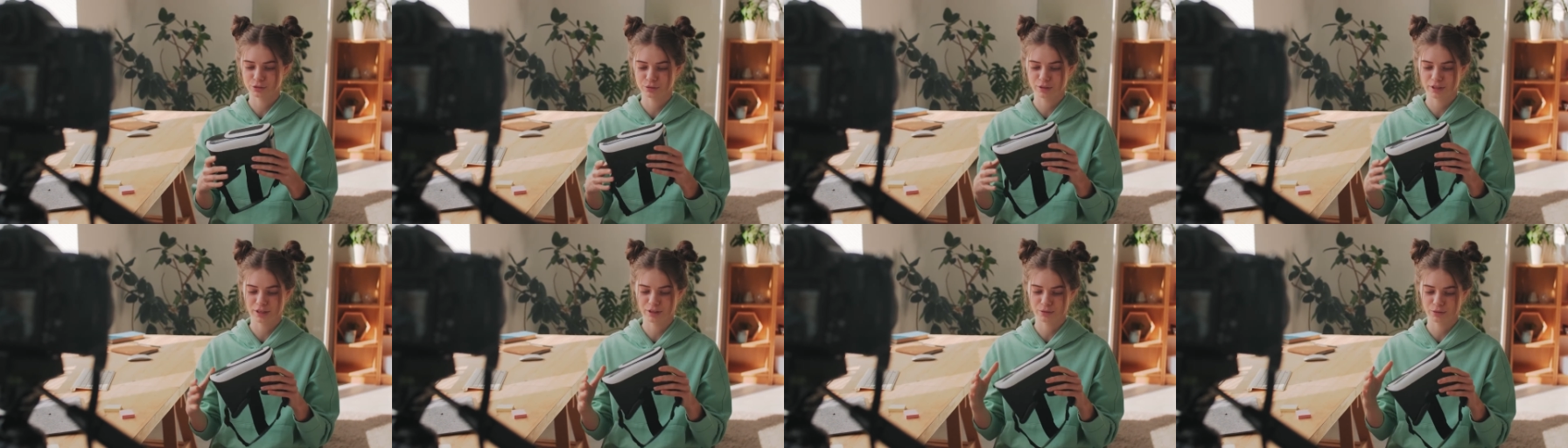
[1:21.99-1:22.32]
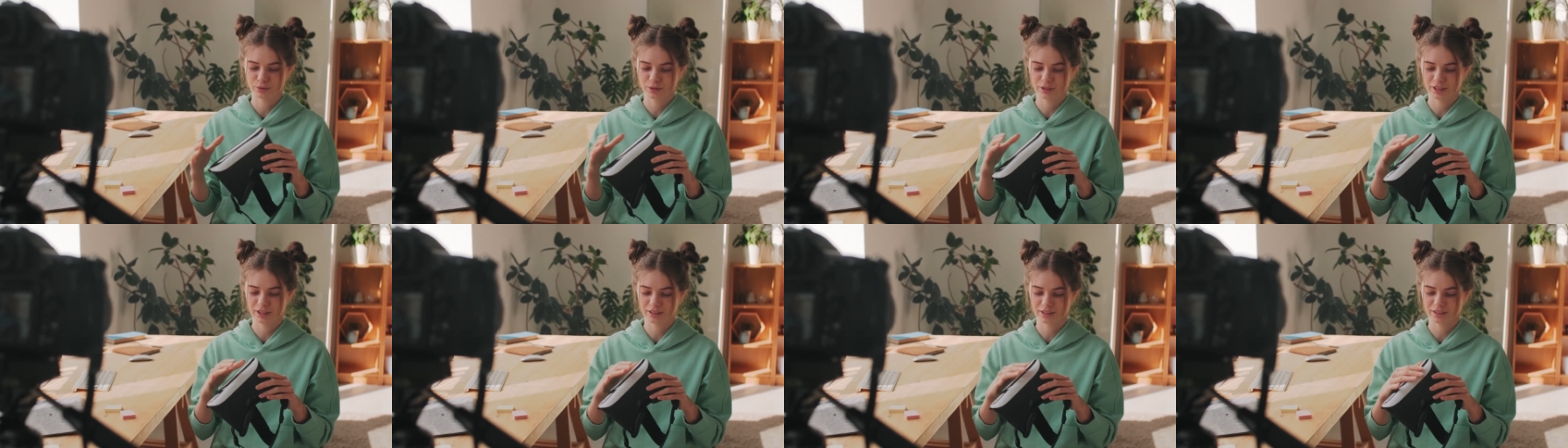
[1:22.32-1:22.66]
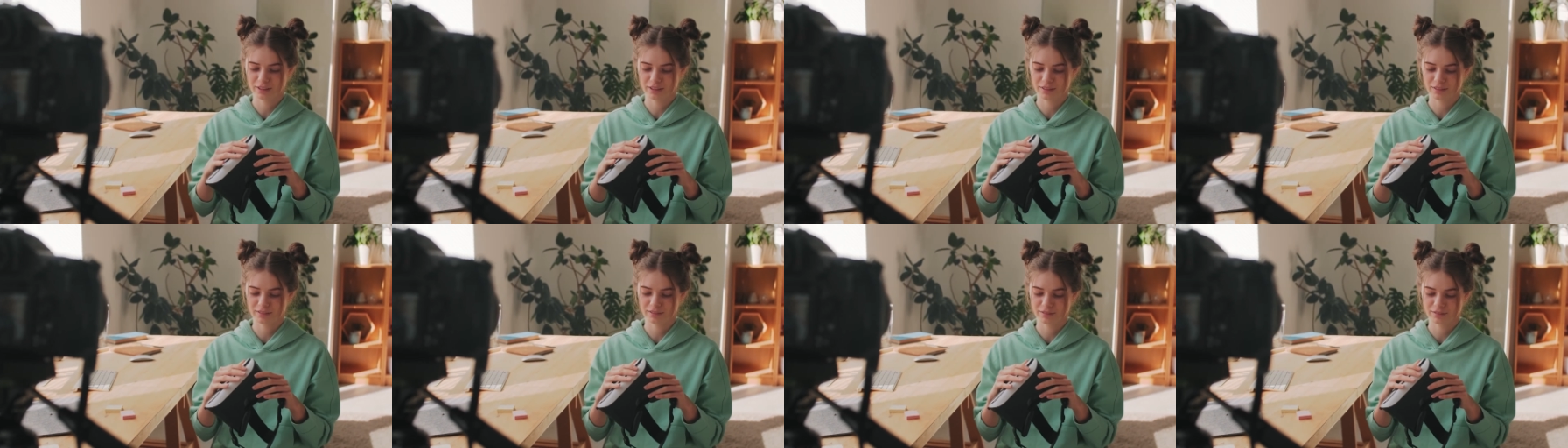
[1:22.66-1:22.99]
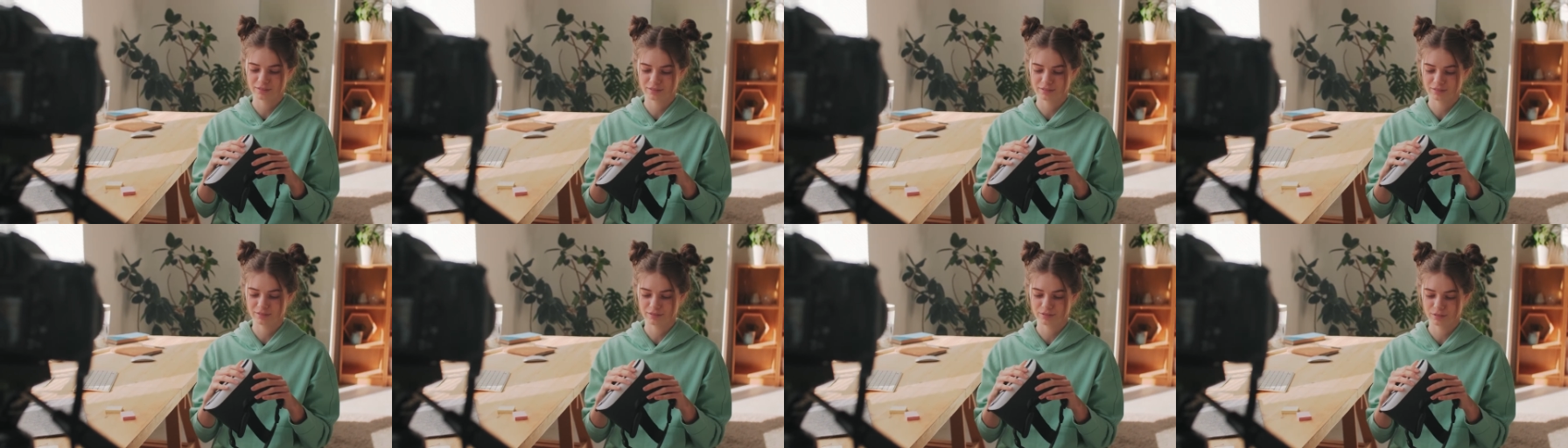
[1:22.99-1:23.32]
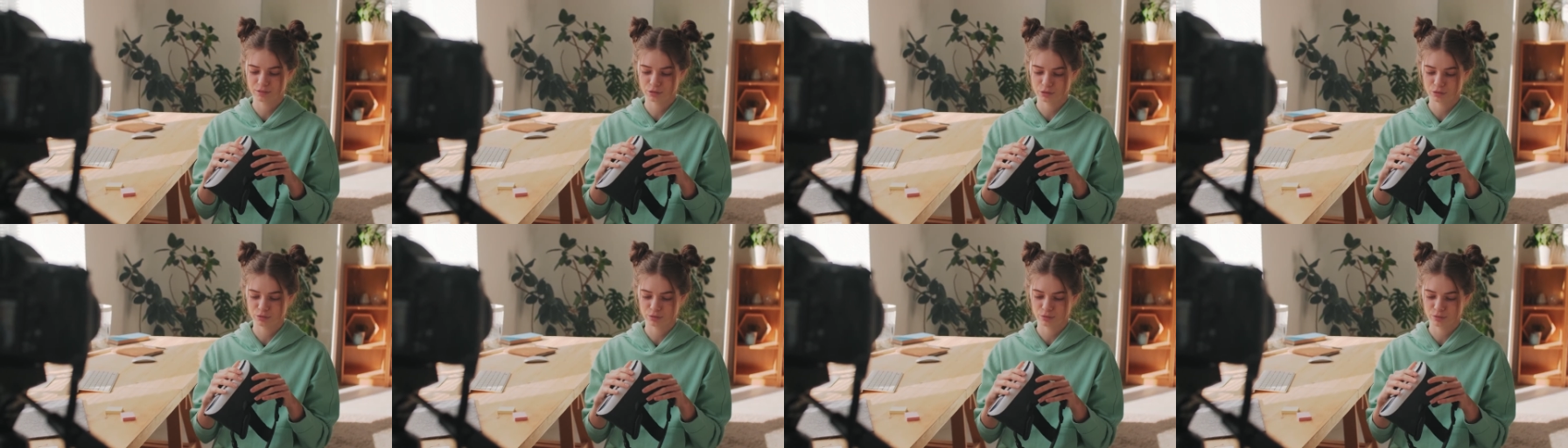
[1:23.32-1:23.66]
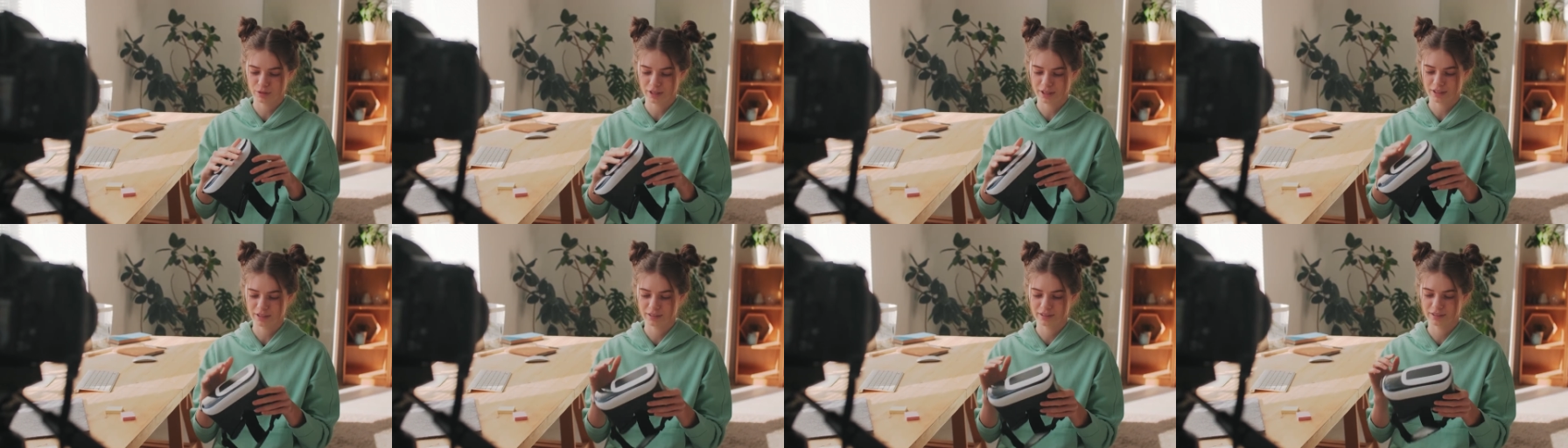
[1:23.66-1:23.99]
This person or affiliate
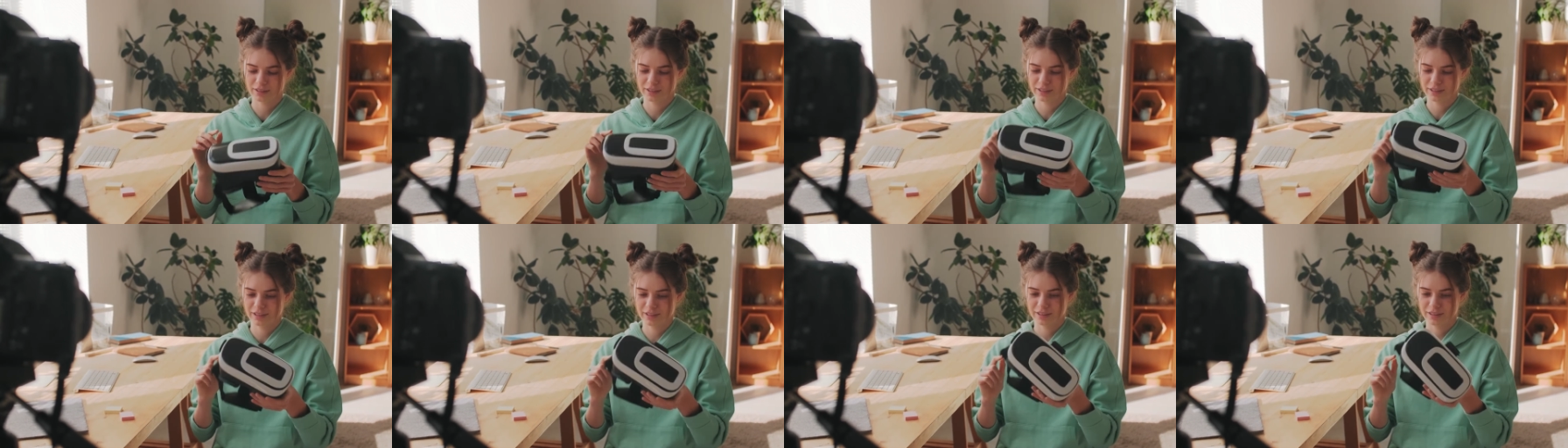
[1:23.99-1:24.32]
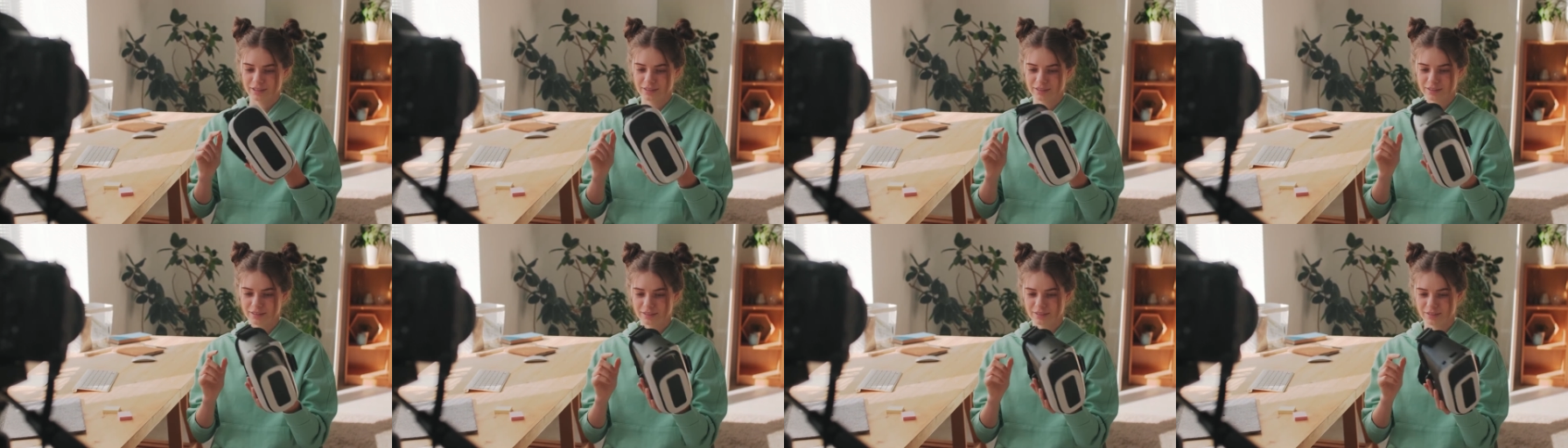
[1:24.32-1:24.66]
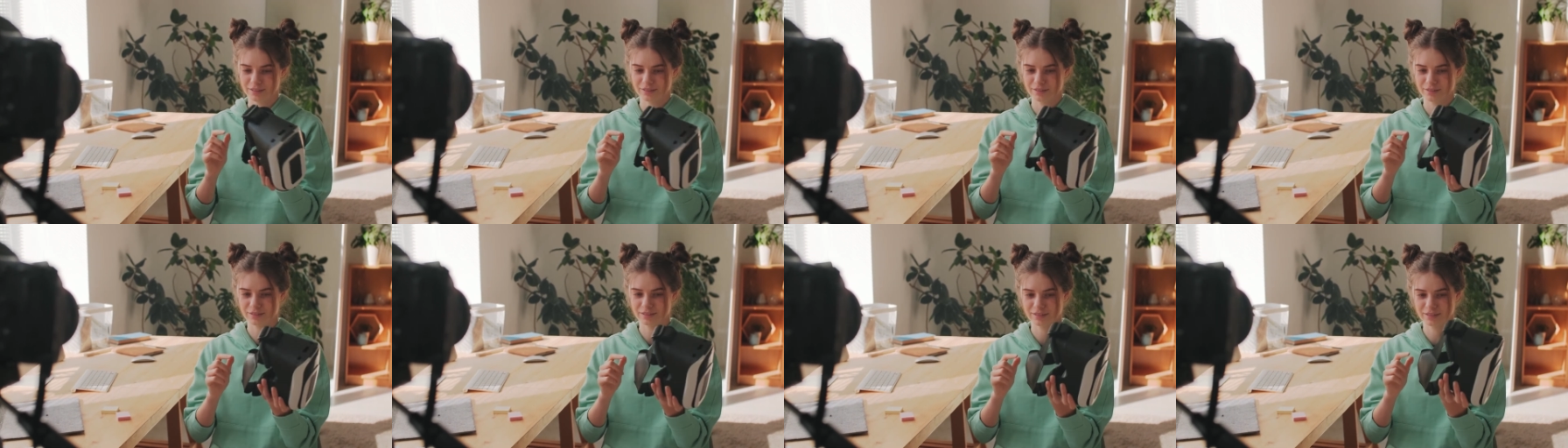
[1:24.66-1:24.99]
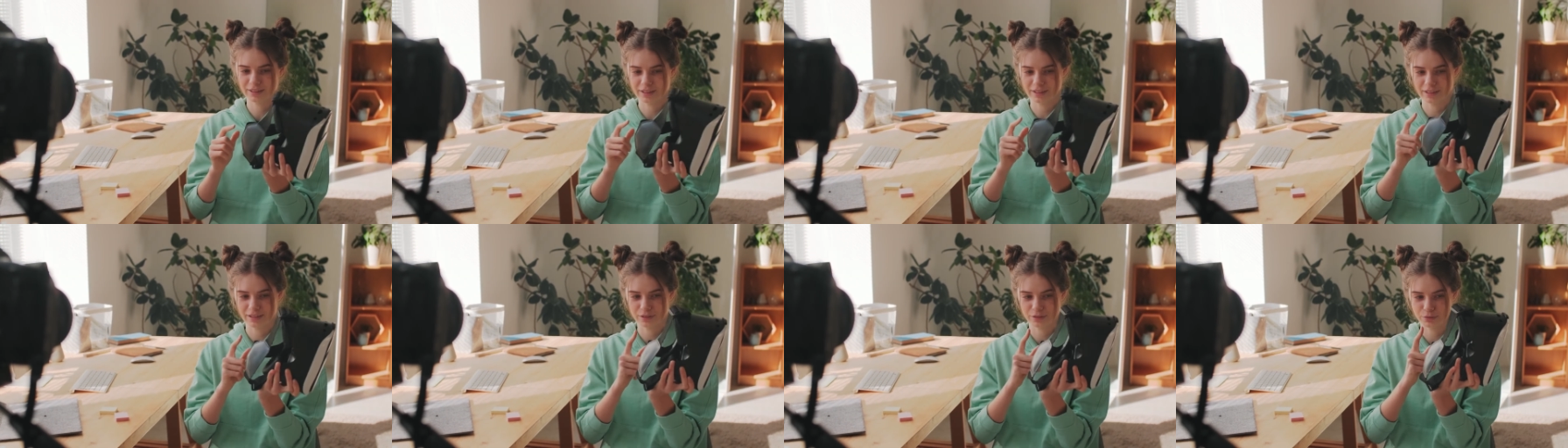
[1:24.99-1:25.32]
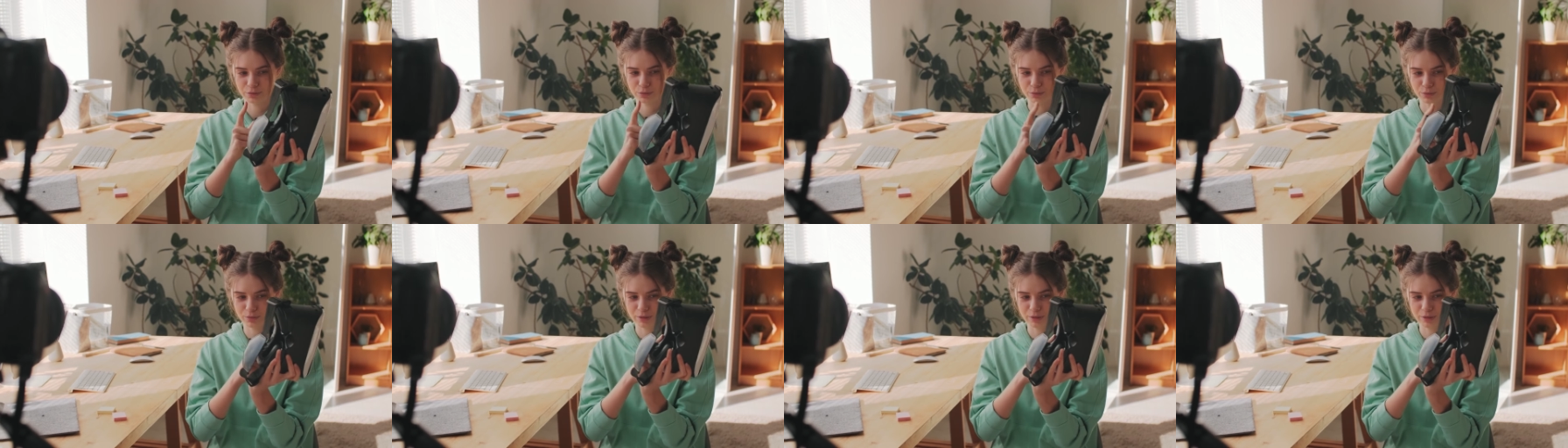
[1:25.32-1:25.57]
partner will have a unique link